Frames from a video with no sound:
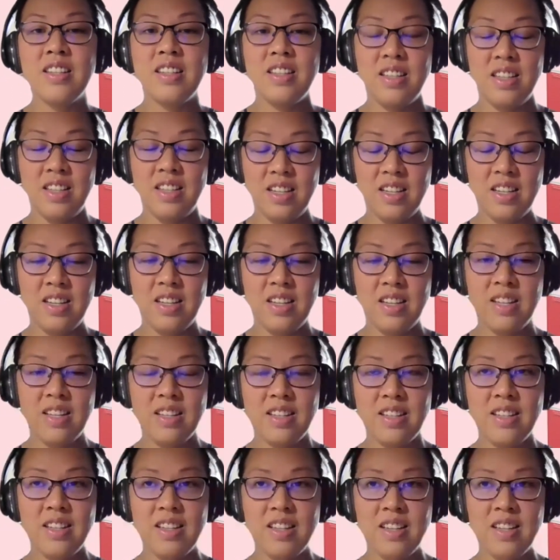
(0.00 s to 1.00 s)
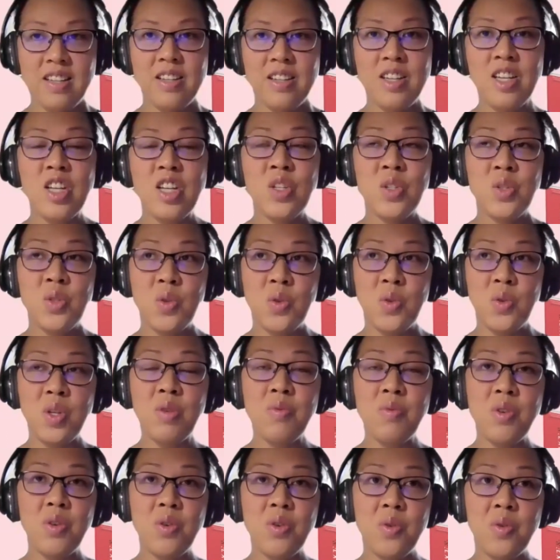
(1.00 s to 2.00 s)
Yeah. So
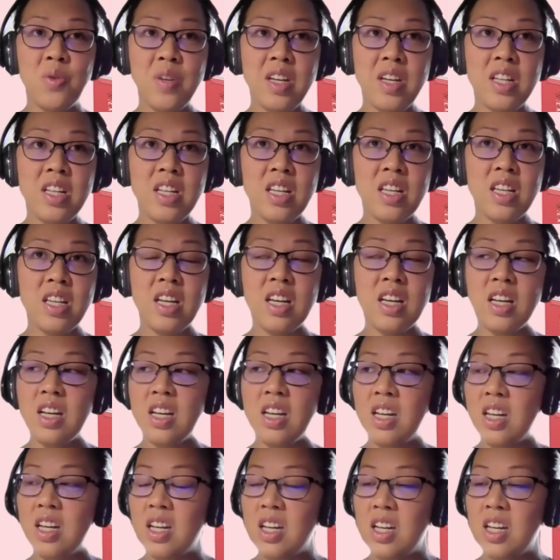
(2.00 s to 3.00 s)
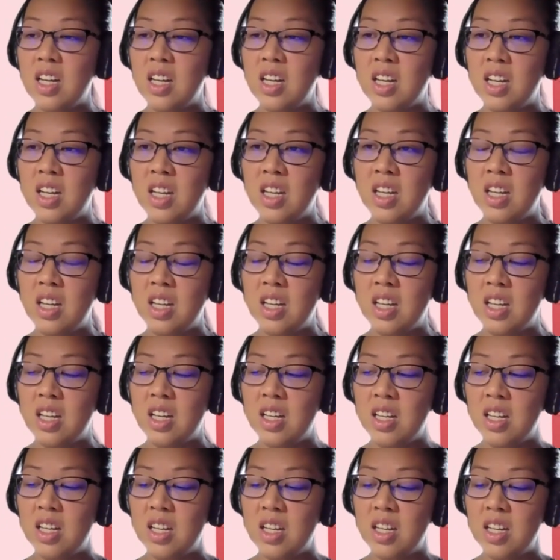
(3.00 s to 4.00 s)
if you already
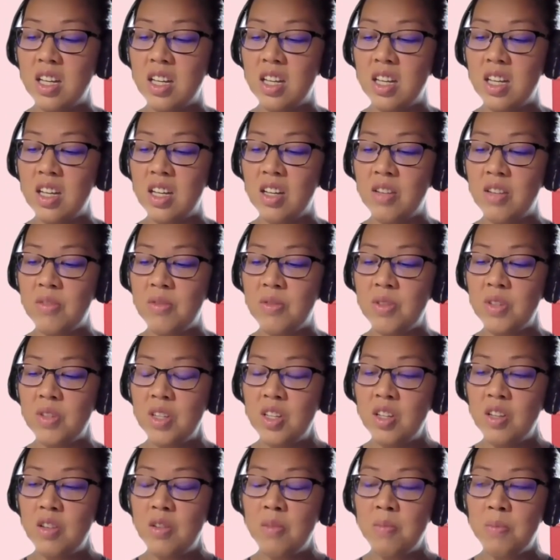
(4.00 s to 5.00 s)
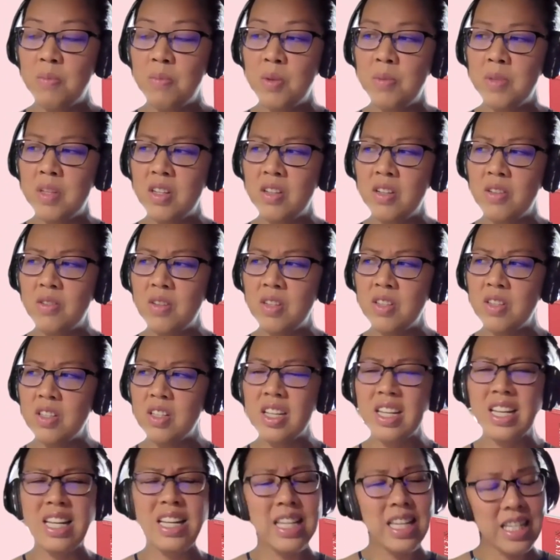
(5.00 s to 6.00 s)
have permanent
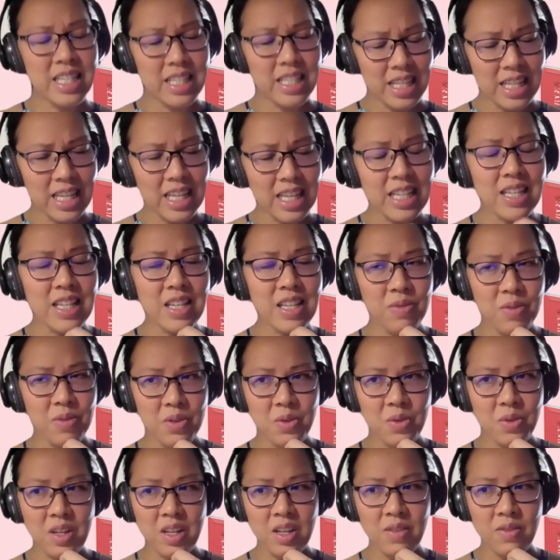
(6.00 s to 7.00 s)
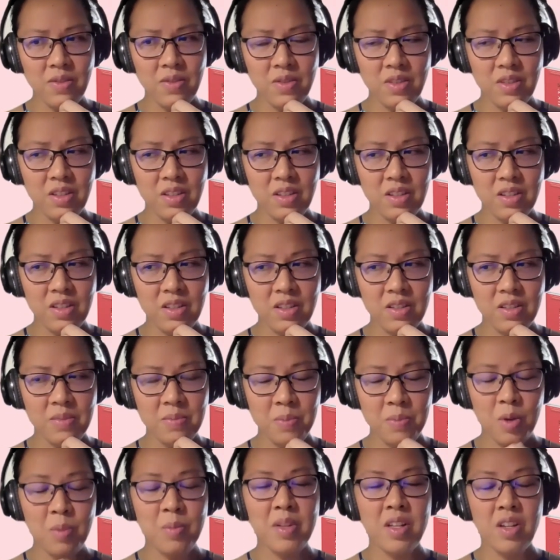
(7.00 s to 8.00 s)
residency, I think if you have
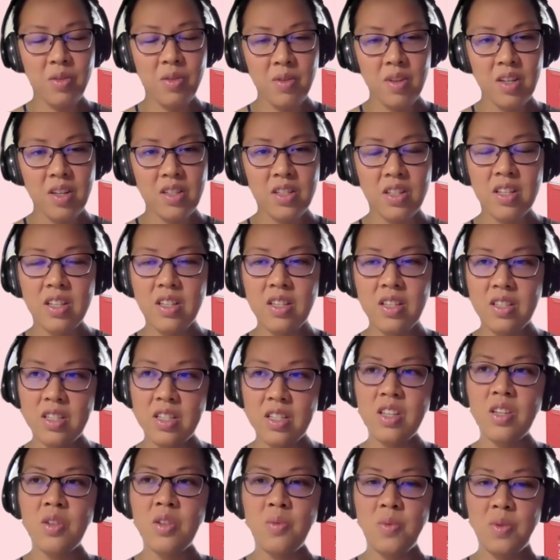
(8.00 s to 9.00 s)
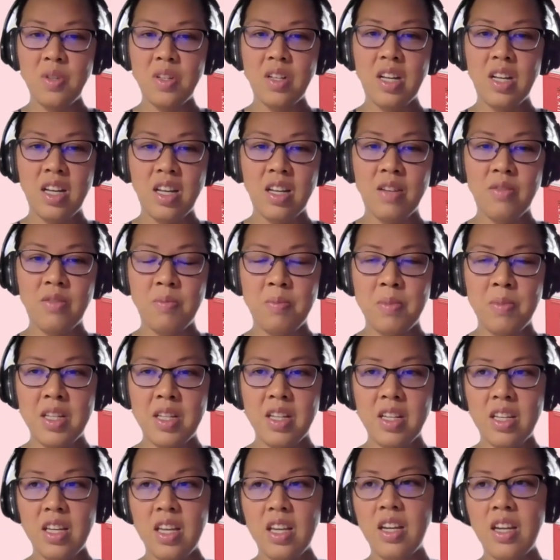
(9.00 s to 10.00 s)
permanent residency, you will have
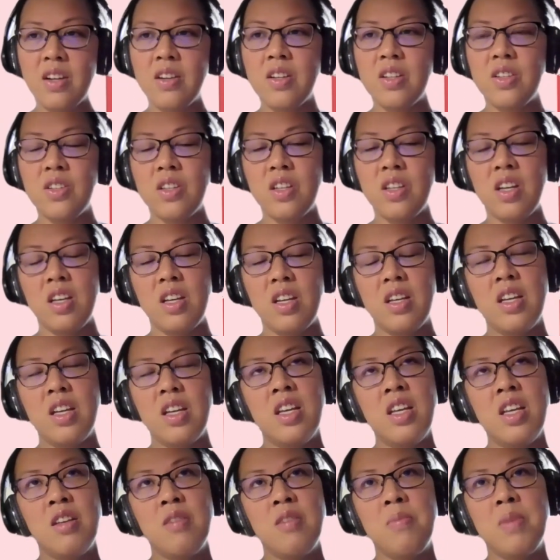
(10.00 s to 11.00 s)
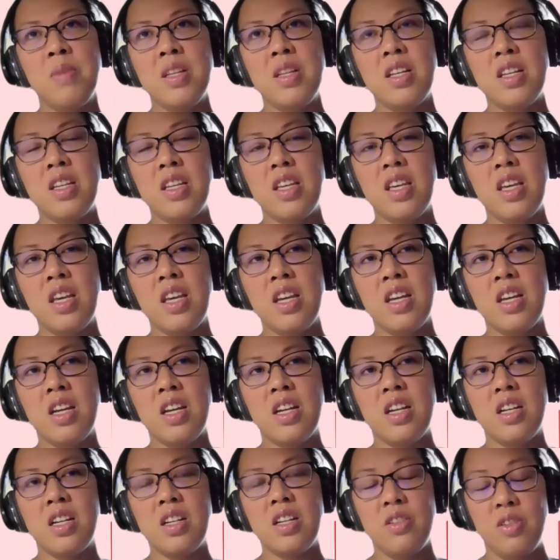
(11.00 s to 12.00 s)
Medicare.
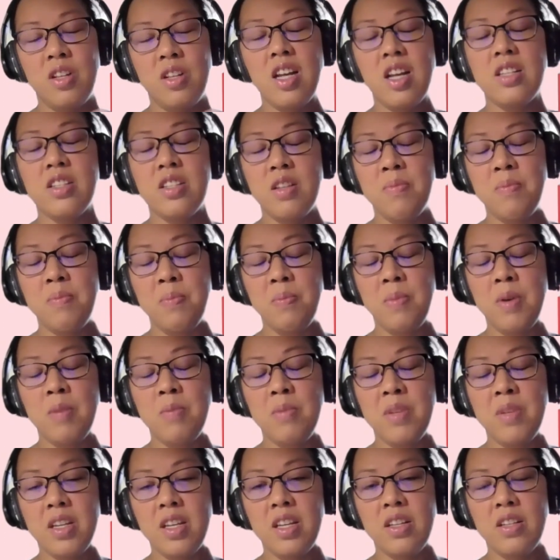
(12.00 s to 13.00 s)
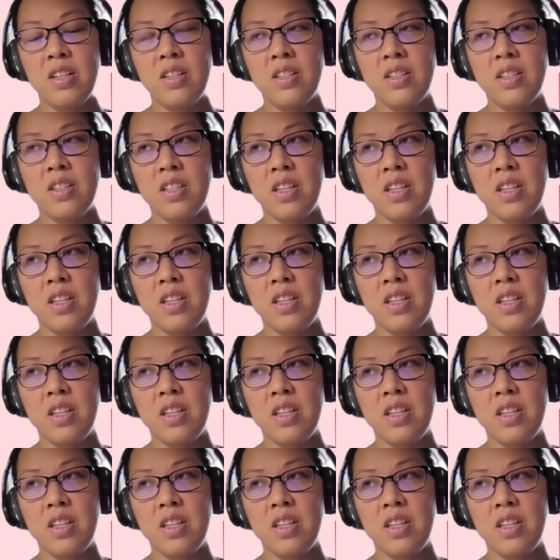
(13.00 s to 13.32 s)
Medicare, that's the public health